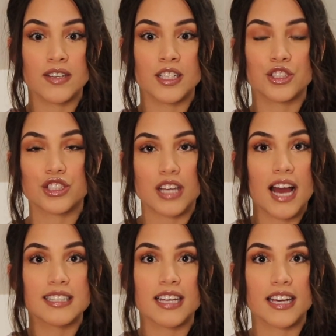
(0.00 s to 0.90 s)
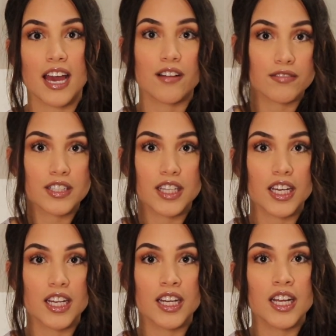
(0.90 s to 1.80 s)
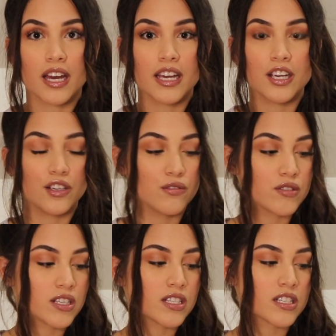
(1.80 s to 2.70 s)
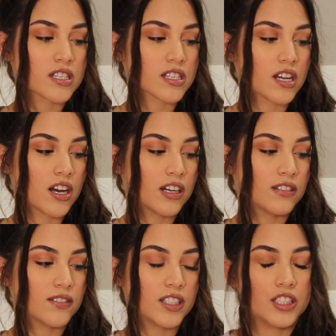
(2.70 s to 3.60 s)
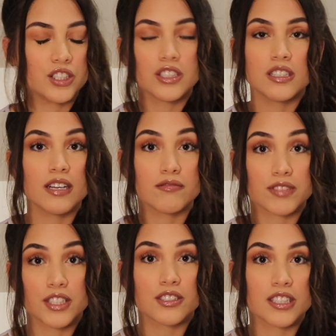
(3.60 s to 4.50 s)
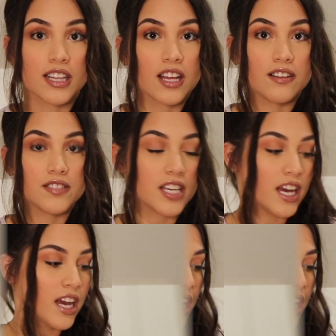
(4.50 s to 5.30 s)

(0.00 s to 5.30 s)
and it just has like everything that he uses and stuff, and he just like seriously loves it.